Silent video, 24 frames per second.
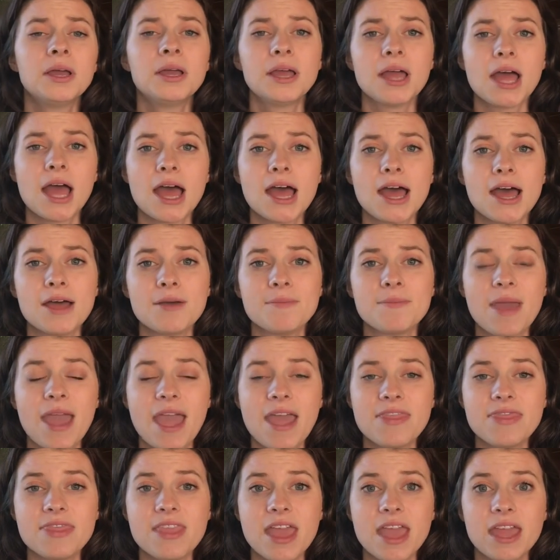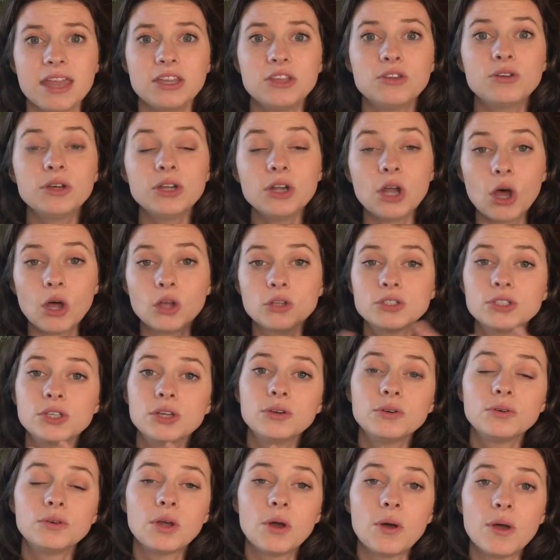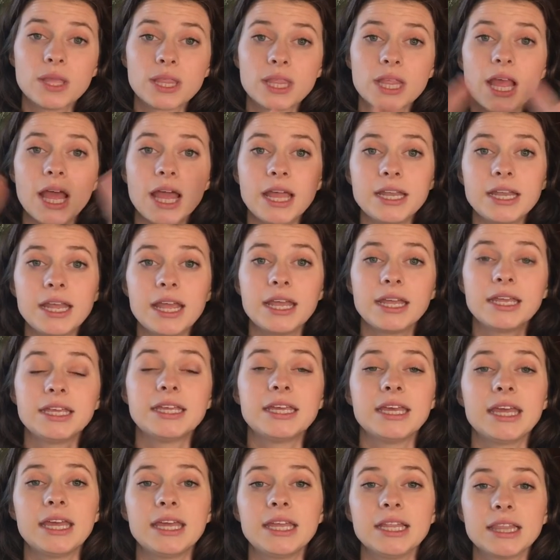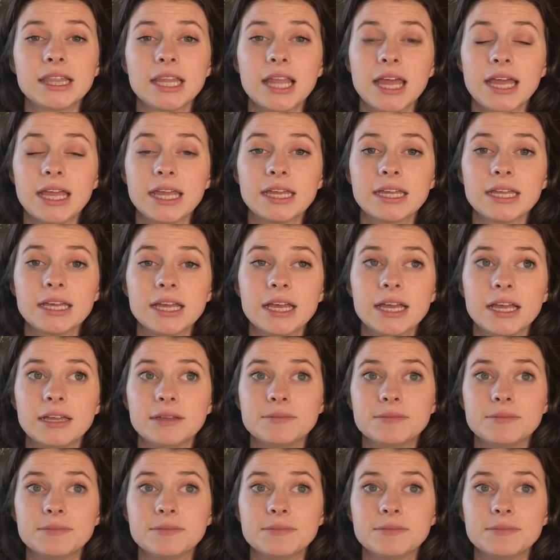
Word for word: and then you can also go online and get like